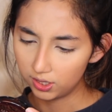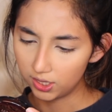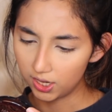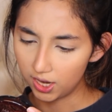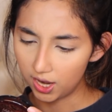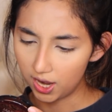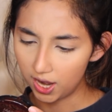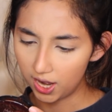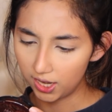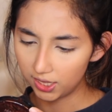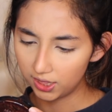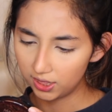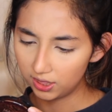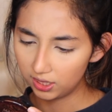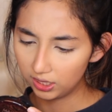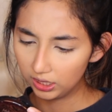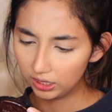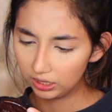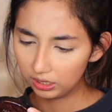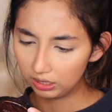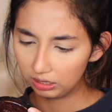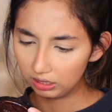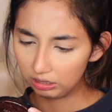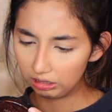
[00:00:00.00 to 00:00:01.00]
Yeah, I
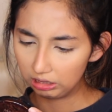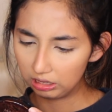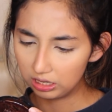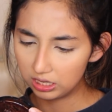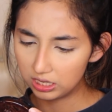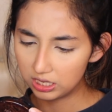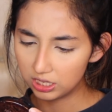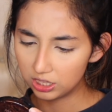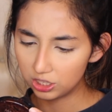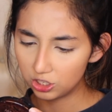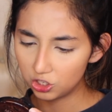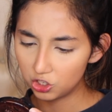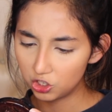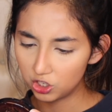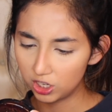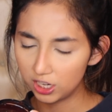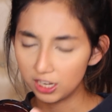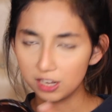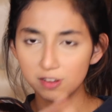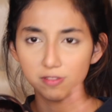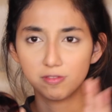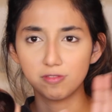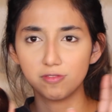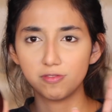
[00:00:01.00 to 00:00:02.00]
think it's in the
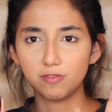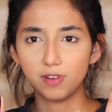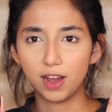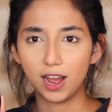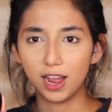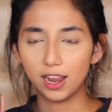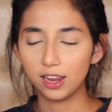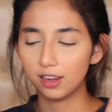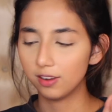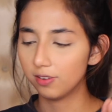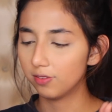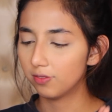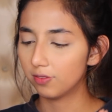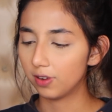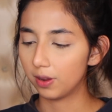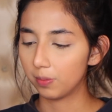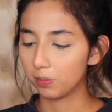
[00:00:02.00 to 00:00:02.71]
shade 5.